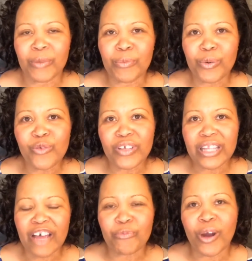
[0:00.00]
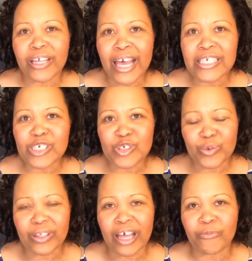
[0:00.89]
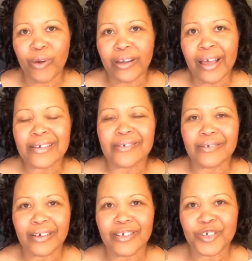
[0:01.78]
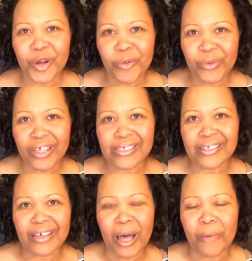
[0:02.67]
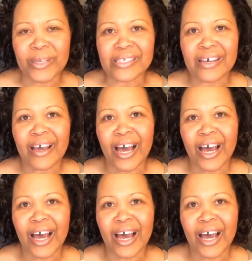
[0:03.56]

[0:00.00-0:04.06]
improving live broadcasts because you're a live broadcaster, share it with us in the comments.